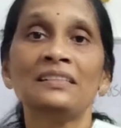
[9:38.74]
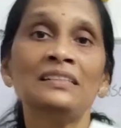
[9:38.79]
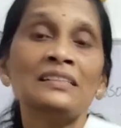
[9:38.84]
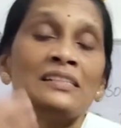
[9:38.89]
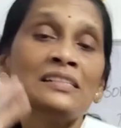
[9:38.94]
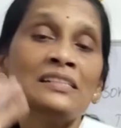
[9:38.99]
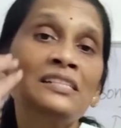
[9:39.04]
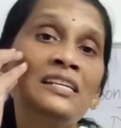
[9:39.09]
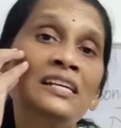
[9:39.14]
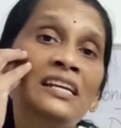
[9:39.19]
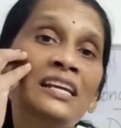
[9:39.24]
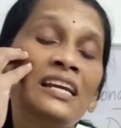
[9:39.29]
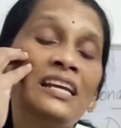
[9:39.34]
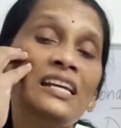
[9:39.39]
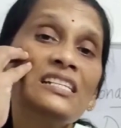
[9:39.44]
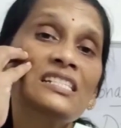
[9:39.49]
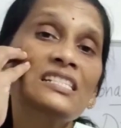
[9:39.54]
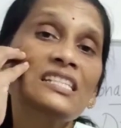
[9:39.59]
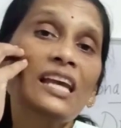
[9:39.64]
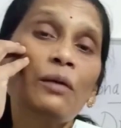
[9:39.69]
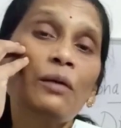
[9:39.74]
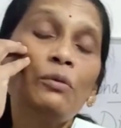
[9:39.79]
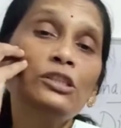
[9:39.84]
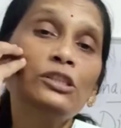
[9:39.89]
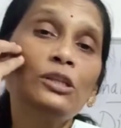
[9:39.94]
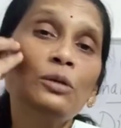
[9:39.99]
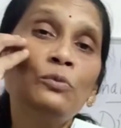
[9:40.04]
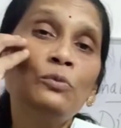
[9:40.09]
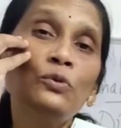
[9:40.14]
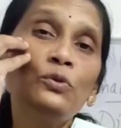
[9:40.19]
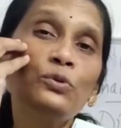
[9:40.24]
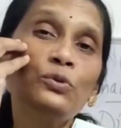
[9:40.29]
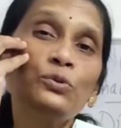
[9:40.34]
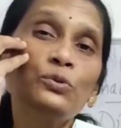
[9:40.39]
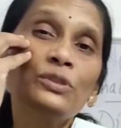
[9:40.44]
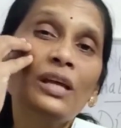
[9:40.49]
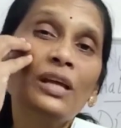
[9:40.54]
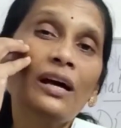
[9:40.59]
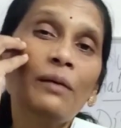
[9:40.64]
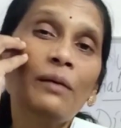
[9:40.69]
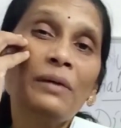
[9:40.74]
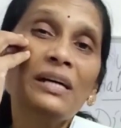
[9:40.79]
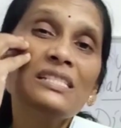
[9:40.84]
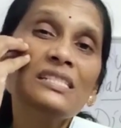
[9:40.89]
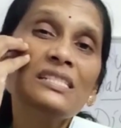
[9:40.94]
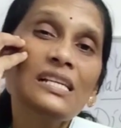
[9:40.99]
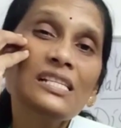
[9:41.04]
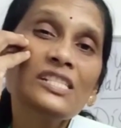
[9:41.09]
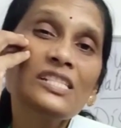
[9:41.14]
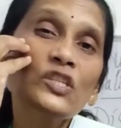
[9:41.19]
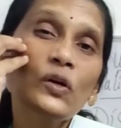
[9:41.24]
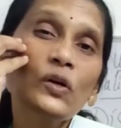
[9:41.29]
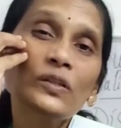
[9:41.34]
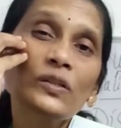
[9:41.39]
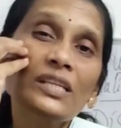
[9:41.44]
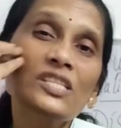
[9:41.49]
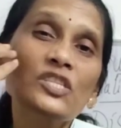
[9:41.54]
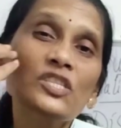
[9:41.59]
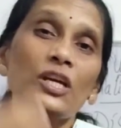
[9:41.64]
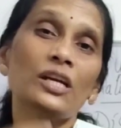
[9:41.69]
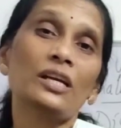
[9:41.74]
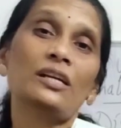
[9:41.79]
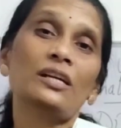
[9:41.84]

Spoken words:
He is able to move the muscles on the cheek.